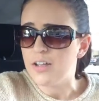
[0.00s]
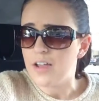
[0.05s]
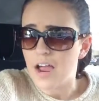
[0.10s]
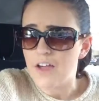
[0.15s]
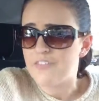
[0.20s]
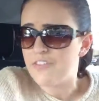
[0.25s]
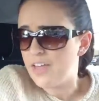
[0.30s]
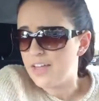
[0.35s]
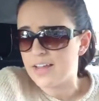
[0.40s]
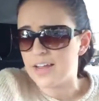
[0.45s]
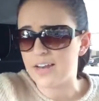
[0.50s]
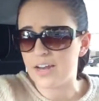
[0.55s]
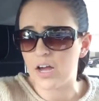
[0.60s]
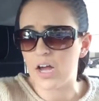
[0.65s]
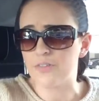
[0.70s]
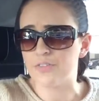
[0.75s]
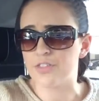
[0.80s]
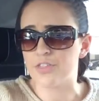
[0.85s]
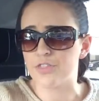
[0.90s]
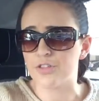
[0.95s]
I feel like I now
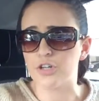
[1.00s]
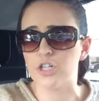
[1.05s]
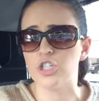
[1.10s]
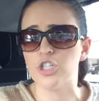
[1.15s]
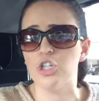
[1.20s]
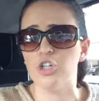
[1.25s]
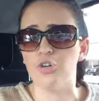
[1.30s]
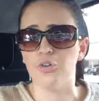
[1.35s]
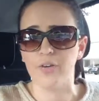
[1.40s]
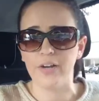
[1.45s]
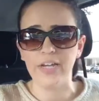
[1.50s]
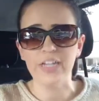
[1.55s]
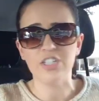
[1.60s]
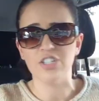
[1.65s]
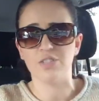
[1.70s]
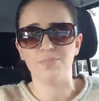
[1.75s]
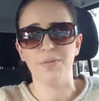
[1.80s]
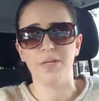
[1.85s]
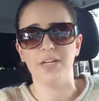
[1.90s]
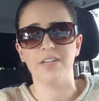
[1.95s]
have a third degree
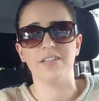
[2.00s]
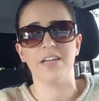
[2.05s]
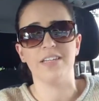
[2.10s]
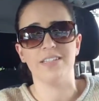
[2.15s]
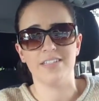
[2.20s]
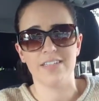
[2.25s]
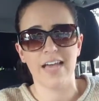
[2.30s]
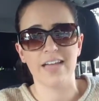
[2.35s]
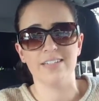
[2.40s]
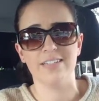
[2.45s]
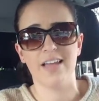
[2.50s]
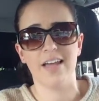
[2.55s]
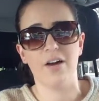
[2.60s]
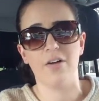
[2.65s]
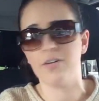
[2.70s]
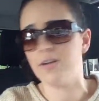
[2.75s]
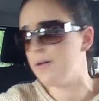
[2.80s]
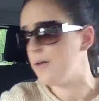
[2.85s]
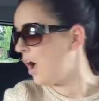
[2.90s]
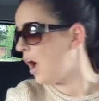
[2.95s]
just because I sat
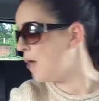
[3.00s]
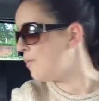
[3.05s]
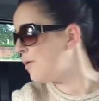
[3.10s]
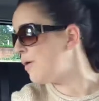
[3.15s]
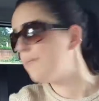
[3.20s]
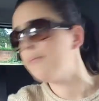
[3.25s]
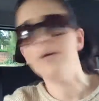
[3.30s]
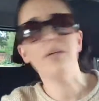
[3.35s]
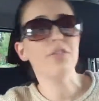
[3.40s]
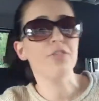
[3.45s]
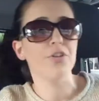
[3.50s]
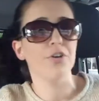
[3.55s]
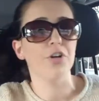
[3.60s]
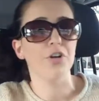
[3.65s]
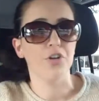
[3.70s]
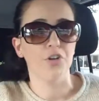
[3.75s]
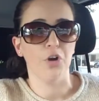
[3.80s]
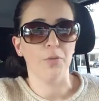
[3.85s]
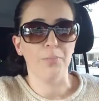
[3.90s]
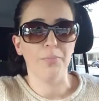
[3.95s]
down. I'm on my
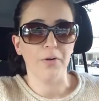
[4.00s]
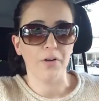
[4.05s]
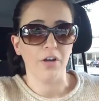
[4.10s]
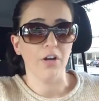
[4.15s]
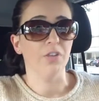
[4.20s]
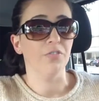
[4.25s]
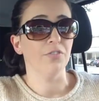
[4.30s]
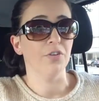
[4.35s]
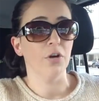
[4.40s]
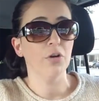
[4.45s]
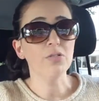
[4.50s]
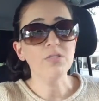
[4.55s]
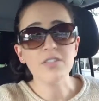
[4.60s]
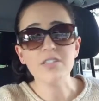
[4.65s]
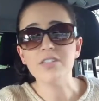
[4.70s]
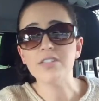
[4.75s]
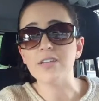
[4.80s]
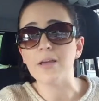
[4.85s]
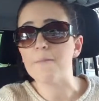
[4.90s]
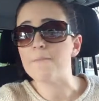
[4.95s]
third notebook of
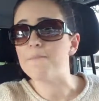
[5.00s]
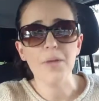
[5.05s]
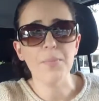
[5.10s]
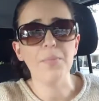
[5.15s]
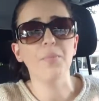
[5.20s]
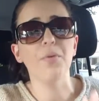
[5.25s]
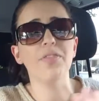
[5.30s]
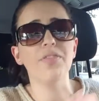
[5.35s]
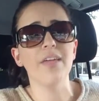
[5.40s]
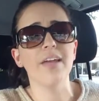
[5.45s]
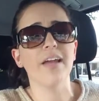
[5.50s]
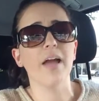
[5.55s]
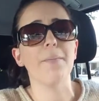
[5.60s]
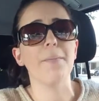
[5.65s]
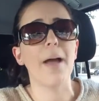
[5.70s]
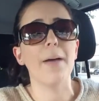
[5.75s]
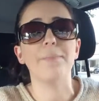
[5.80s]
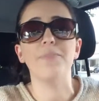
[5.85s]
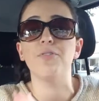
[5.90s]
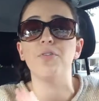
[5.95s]
notes. People would think I'm
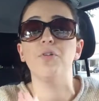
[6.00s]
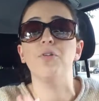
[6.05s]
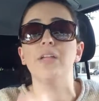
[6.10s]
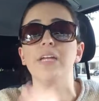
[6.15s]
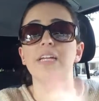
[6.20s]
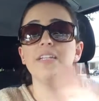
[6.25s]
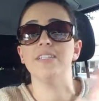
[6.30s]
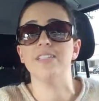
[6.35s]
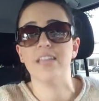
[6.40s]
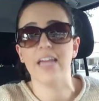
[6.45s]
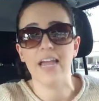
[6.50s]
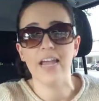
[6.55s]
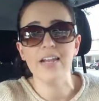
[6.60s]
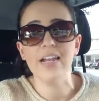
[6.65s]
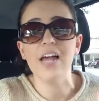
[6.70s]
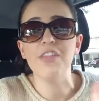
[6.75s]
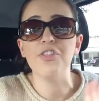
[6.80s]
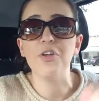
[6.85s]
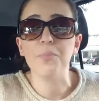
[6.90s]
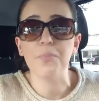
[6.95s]
absolutely insane,
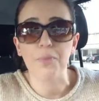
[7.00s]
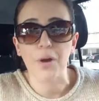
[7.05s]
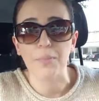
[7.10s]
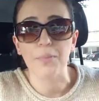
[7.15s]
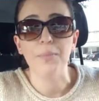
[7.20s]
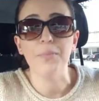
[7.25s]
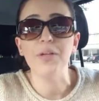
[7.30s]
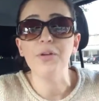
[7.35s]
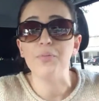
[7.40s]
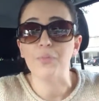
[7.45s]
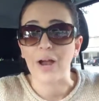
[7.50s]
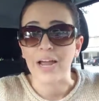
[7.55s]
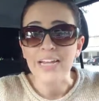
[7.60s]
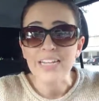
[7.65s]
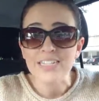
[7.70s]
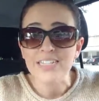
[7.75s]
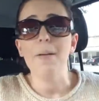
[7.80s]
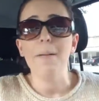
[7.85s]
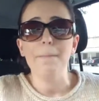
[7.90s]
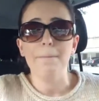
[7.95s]
and they're probably
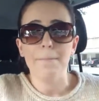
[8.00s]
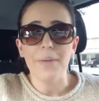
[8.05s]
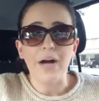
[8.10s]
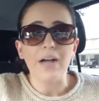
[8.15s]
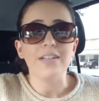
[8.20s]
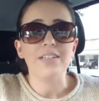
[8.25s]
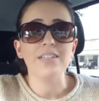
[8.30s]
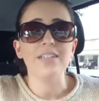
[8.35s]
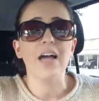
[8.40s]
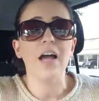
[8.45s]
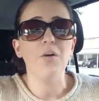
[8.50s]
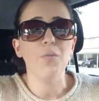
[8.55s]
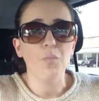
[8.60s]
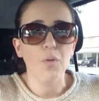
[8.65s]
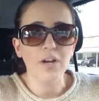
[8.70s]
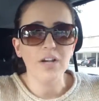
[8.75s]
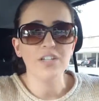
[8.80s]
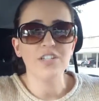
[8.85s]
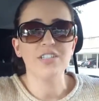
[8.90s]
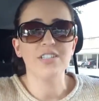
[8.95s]
right. But I
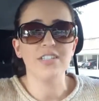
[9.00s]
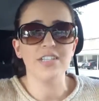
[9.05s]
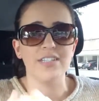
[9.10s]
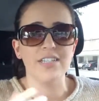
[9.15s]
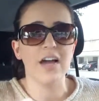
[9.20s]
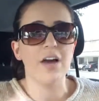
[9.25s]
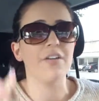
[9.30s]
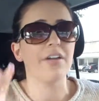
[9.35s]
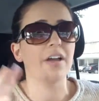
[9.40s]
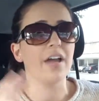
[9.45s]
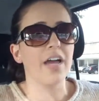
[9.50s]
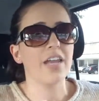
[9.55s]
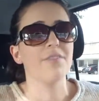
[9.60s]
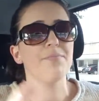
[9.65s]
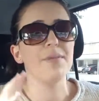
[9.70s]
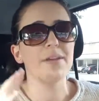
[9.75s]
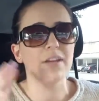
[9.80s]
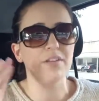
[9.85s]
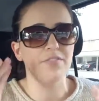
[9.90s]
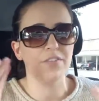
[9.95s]
wanted to sit down and kind
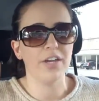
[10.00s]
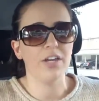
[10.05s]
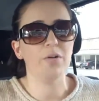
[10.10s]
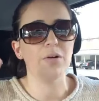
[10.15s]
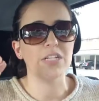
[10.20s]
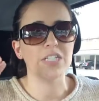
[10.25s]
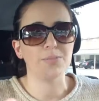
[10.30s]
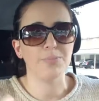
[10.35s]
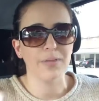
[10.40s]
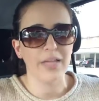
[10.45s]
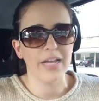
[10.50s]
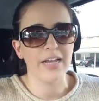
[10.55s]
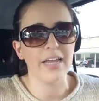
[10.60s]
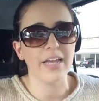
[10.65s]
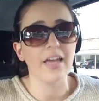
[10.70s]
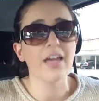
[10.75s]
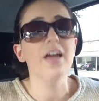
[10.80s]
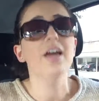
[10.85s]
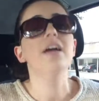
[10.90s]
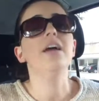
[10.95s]
of make a video
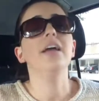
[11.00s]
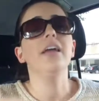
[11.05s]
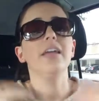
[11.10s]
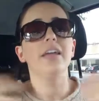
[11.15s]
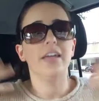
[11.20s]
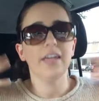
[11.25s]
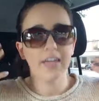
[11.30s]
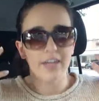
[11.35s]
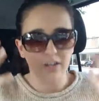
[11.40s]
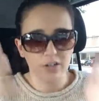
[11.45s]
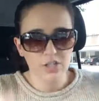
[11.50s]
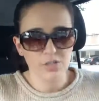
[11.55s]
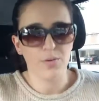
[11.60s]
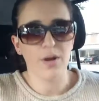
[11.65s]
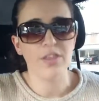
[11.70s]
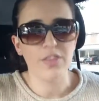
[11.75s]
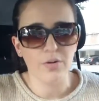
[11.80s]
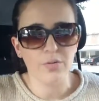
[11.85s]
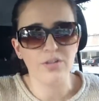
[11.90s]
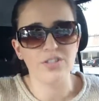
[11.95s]
explaining, here's
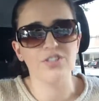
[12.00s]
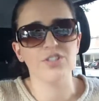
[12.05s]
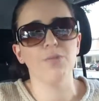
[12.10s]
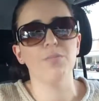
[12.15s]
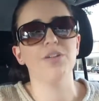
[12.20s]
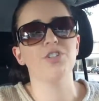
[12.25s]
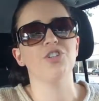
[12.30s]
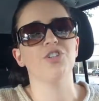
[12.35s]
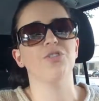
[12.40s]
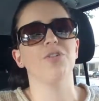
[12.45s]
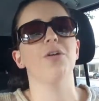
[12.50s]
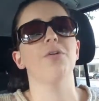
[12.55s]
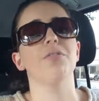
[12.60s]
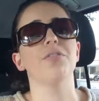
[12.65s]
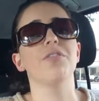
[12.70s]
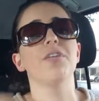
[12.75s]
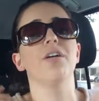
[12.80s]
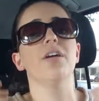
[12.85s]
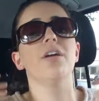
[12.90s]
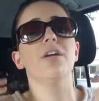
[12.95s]
why there was so much
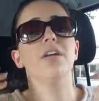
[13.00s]
growth.